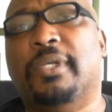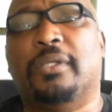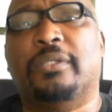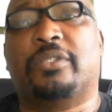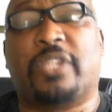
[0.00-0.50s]

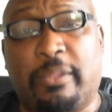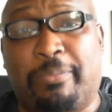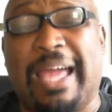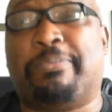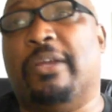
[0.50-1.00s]
Study the
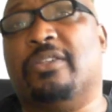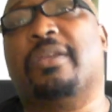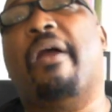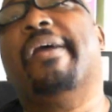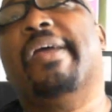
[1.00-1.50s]
black players.
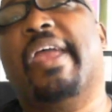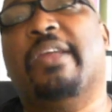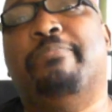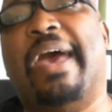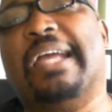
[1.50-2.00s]

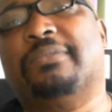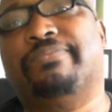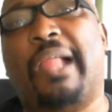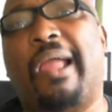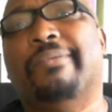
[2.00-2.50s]
Head back.